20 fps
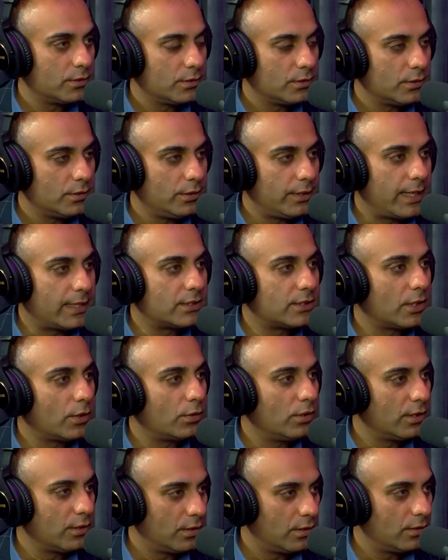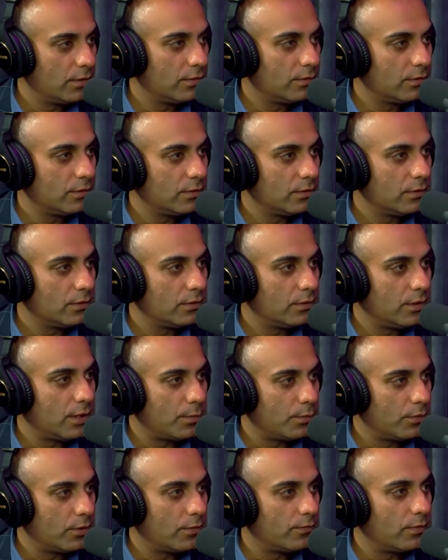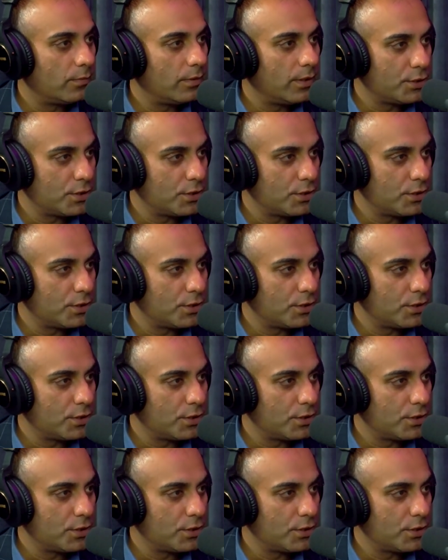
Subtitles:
That's how little number of ablations were